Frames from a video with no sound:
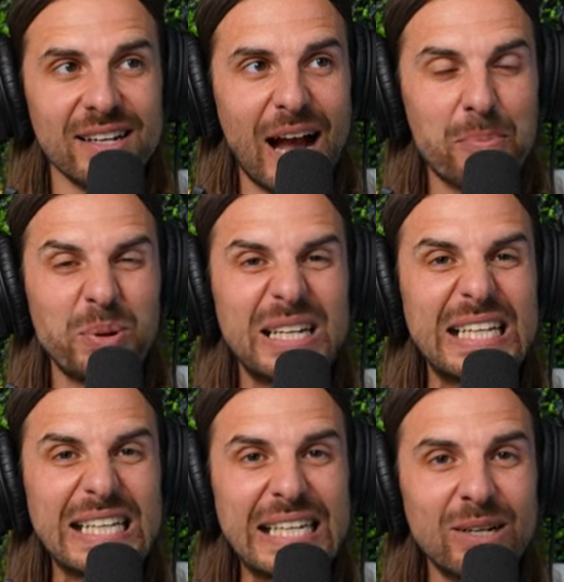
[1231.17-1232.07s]
I put
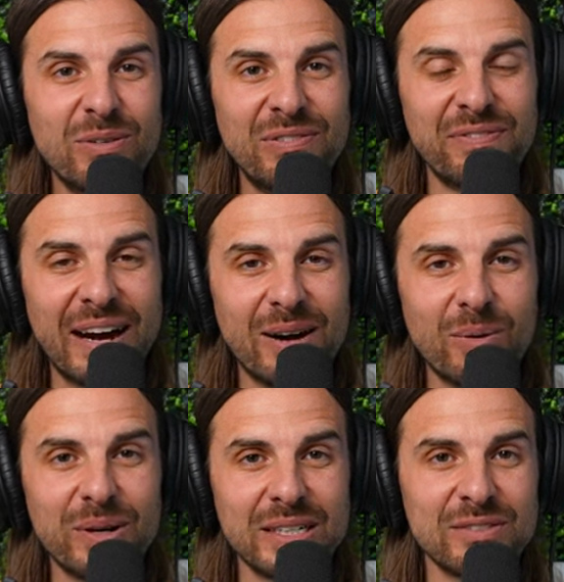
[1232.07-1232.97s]
illegal
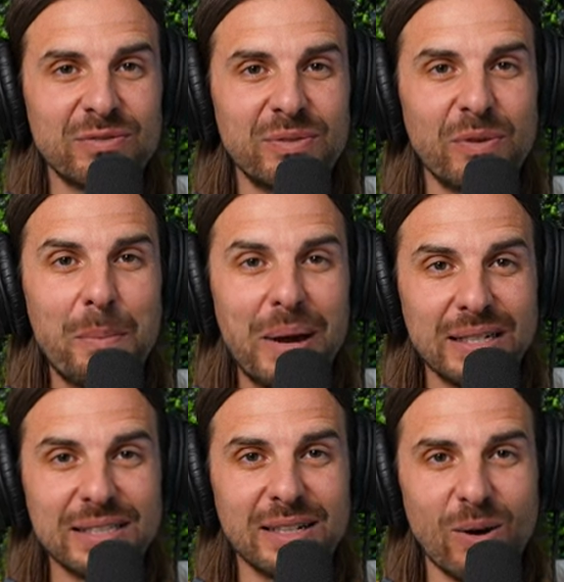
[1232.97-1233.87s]
fireworks from
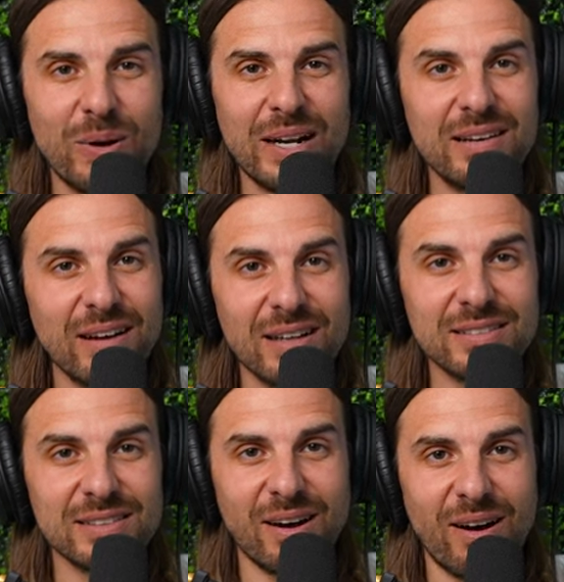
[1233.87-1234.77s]
Mexico in a
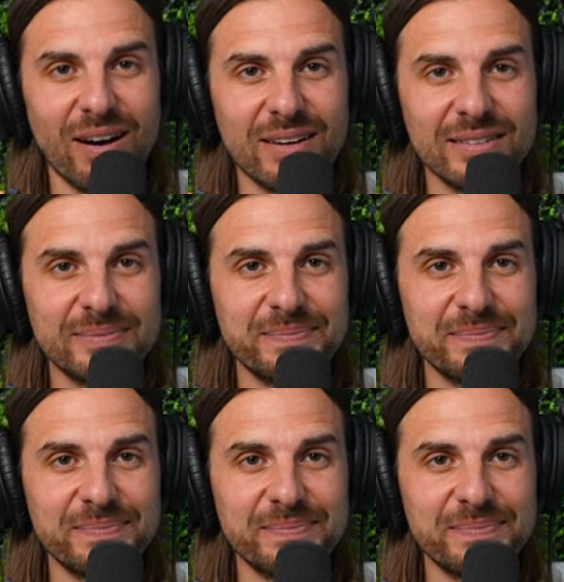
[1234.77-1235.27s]
nun's car.